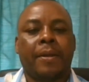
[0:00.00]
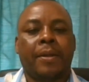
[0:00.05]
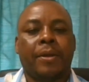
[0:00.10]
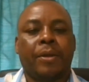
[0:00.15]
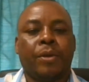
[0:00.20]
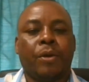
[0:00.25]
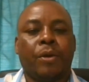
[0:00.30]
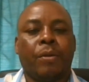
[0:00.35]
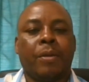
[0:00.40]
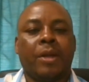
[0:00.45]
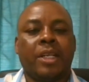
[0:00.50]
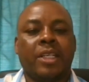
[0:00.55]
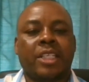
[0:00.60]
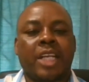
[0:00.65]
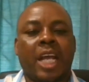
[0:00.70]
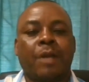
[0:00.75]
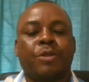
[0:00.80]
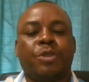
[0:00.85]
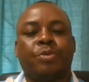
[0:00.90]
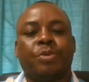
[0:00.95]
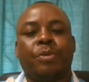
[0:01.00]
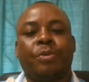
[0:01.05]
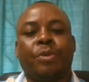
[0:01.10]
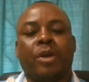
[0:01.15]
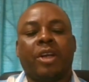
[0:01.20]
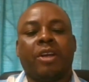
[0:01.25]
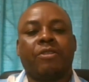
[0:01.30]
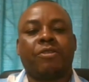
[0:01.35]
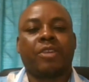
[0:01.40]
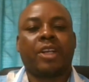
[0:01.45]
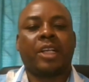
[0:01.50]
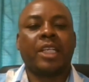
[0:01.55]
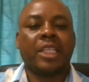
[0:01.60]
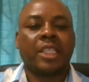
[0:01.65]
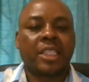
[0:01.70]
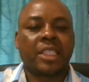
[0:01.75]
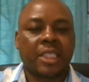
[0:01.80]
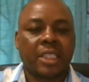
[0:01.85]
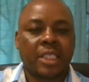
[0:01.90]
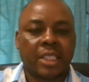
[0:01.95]
You know, many times people have
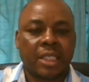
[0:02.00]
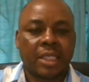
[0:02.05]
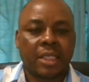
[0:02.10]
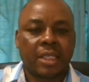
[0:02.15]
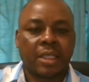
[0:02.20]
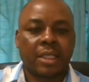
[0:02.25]
cliques.